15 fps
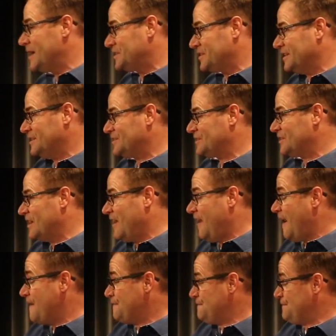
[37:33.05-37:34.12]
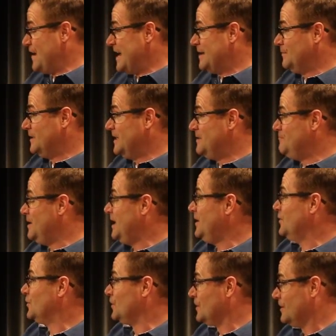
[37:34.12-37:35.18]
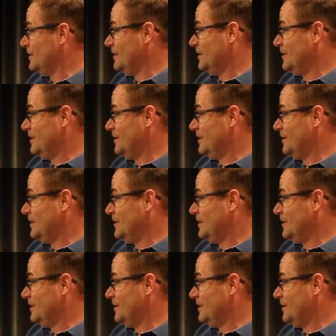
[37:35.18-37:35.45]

watch this, a family meal. Do